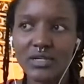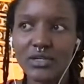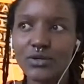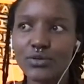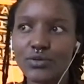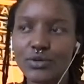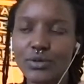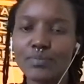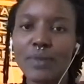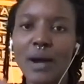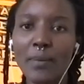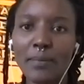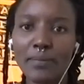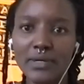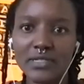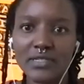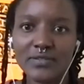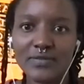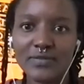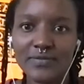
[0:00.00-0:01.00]

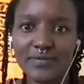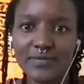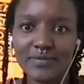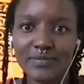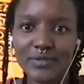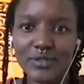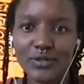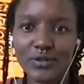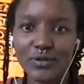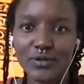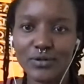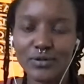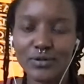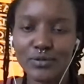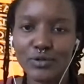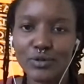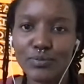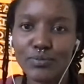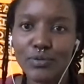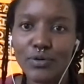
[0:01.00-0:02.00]
repurpose
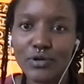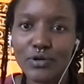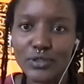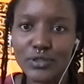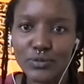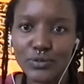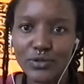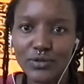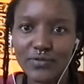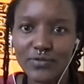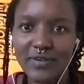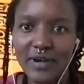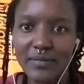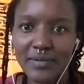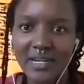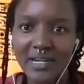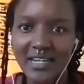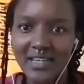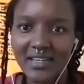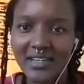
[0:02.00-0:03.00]
your bonds with your
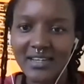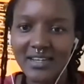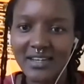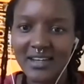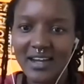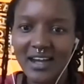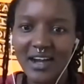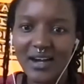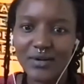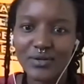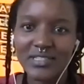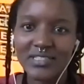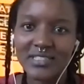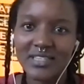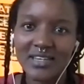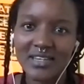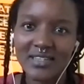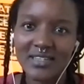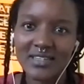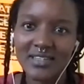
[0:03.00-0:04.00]
family. How is
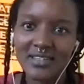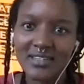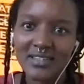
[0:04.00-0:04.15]
that?